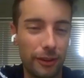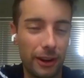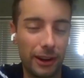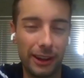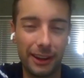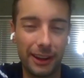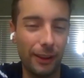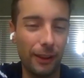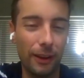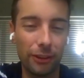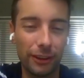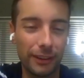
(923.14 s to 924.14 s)
So funny. I
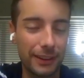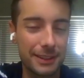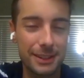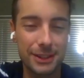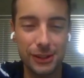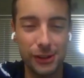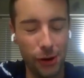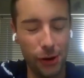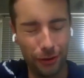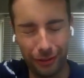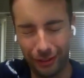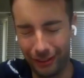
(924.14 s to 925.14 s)
love it. That's so
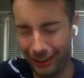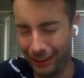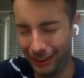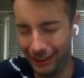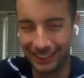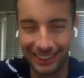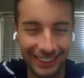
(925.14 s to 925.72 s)
funny.